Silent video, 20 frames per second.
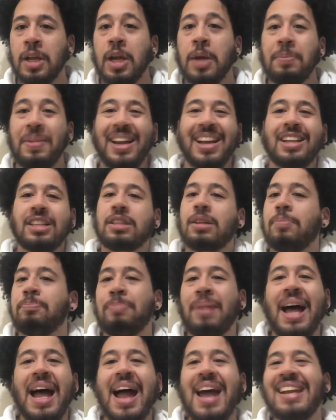Because the
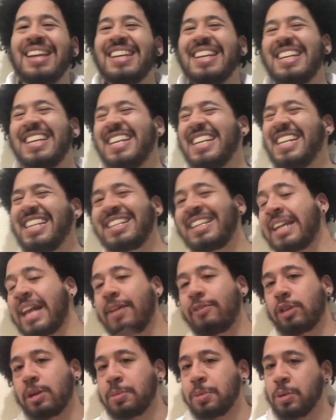bad is
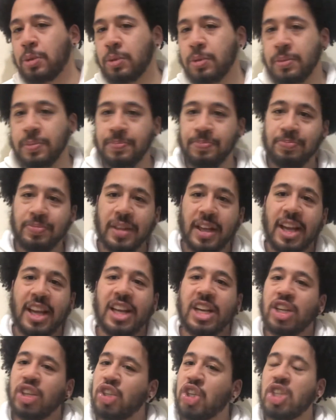inevitable,
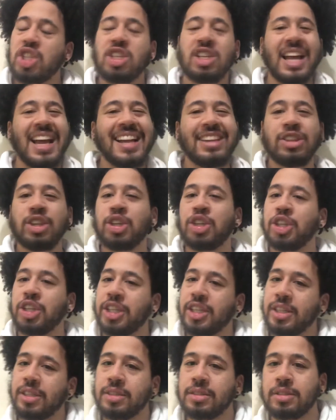just like the
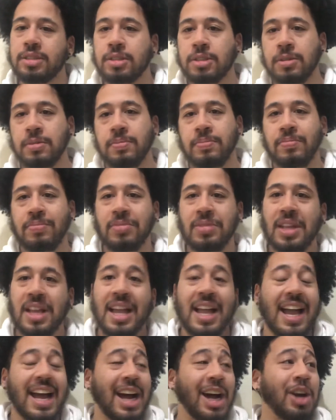good is.
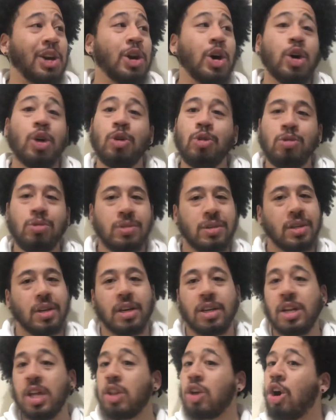And I know
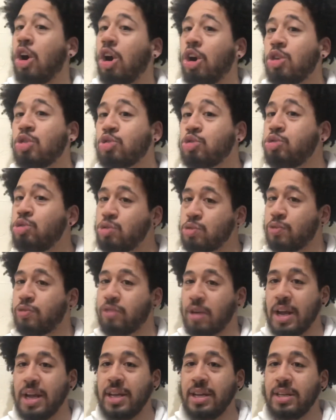another hard truth,
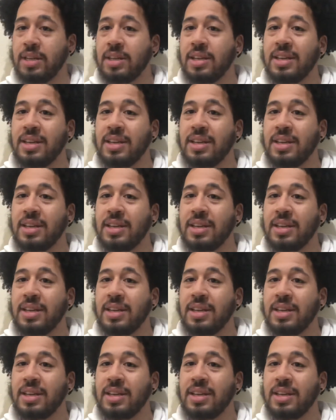right?